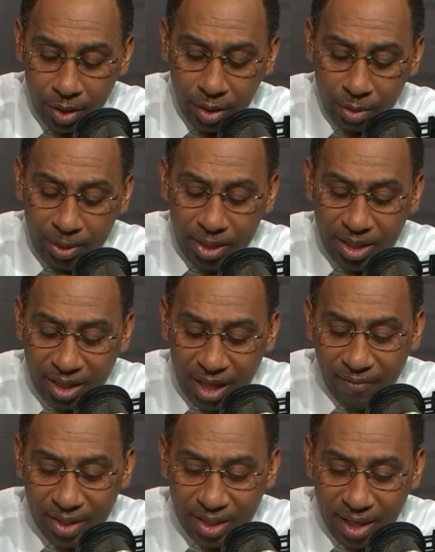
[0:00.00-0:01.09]

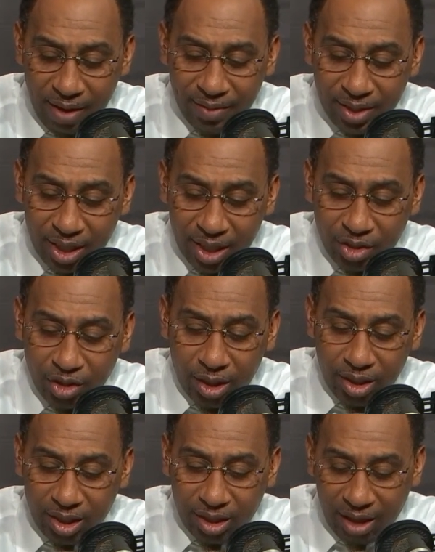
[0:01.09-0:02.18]
888-729-3776. You're
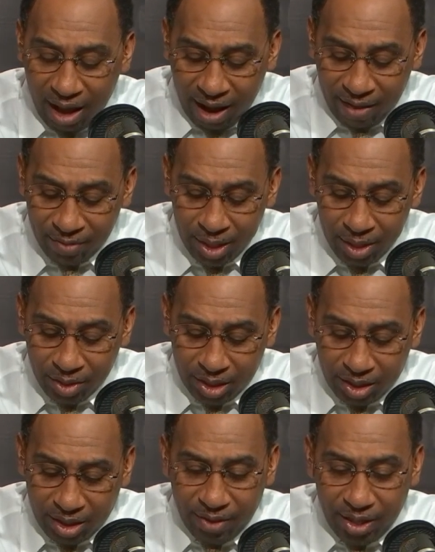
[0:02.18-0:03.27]
listening live to the
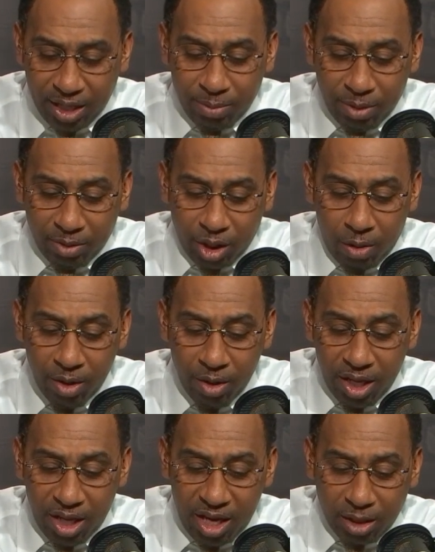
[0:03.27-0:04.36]
Stephen A. Smith Show,
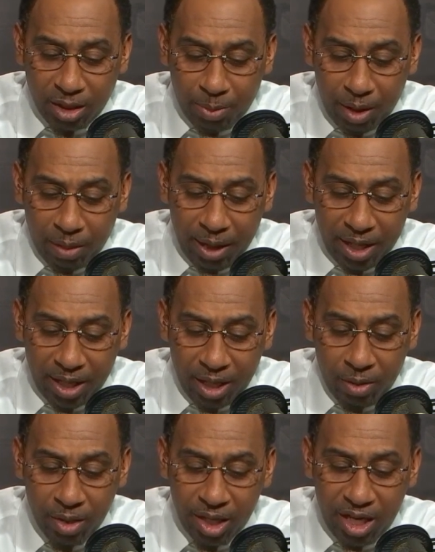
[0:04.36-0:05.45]
ESPN
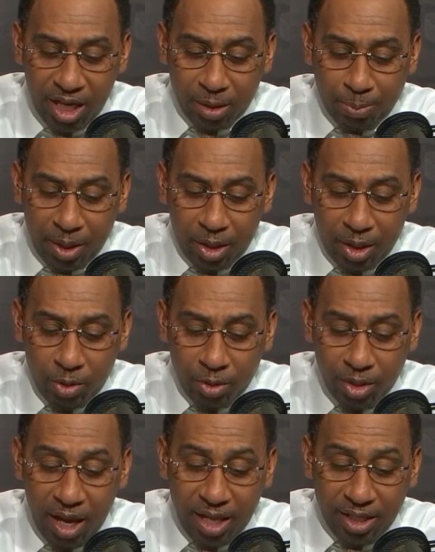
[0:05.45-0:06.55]
Radio, ESPN News.
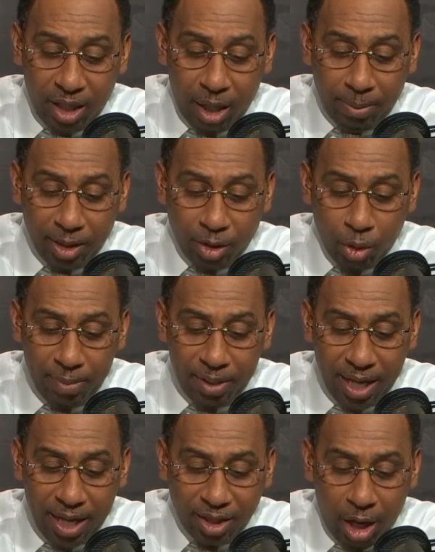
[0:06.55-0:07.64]
NCAA
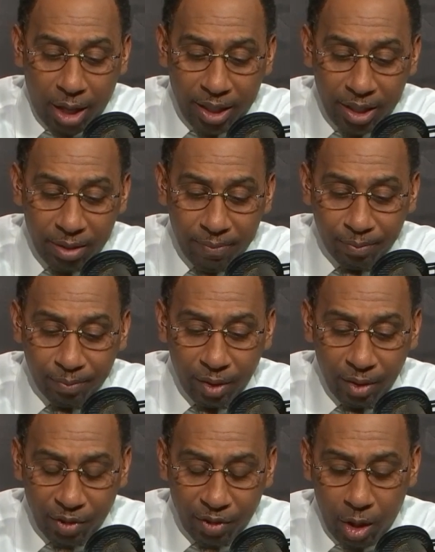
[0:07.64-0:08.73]
tournament has started,
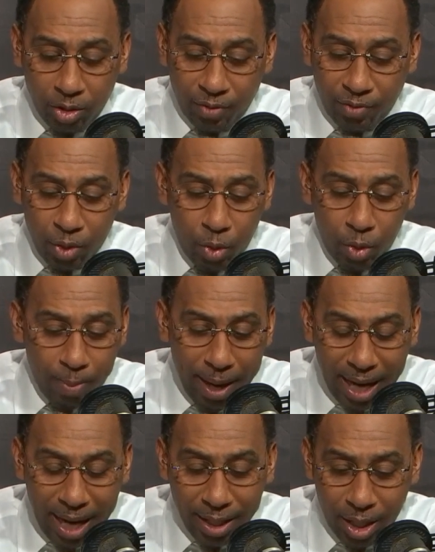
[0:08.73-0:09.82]
for those of you who
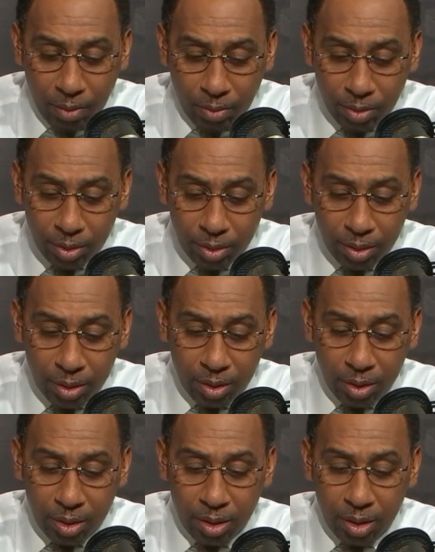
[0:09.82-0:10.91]
may not know.
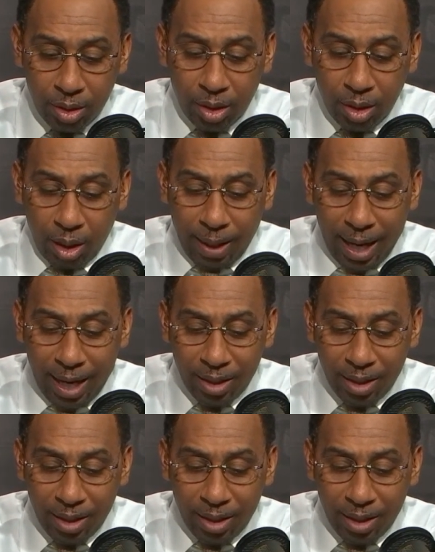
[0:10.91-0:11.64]
All right?